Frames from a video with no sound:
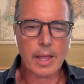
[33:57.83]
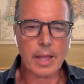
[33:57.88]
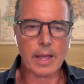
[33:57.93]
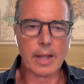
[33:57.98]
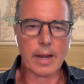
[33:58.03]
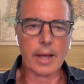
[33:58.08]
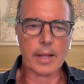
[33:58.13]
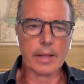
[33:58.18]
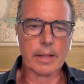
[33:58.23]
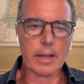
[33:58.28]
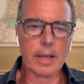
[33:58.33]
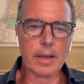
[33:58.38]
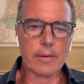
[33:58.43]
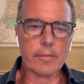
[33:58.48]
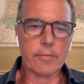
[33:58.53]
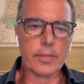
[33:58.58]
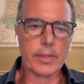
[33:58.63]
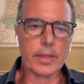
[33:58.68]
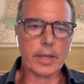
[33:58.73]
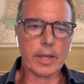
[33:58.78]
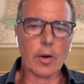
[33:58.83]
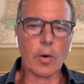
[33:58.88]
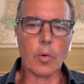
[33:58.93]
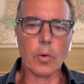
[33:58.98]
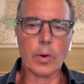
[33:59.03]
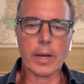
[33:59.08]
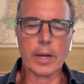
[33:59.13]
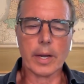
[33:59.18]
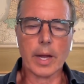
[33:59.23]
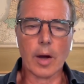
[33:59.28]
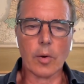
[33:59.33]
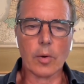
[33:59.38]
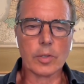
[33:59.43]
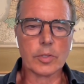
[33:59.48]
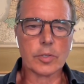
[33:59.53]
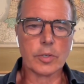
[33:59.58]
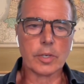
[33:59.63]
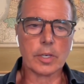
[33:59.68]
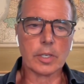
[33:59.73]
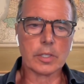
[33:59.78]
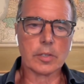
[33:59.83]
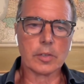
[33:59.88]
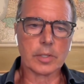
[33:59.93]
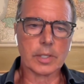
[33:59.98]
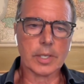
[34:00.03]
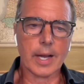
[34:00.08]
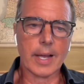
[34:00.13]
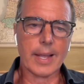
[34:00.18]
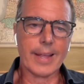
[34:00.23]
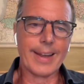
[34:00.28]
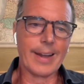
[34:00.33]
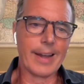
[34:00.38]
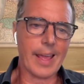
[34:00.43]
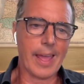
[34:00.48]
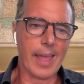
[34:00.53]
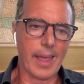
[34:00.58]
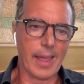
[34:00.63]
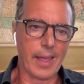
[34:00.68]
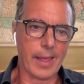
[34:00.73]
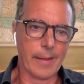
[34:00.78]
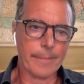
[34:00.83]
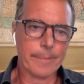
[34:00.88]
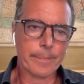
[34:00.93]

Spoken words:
and I give the Okinawan traditional diet an A.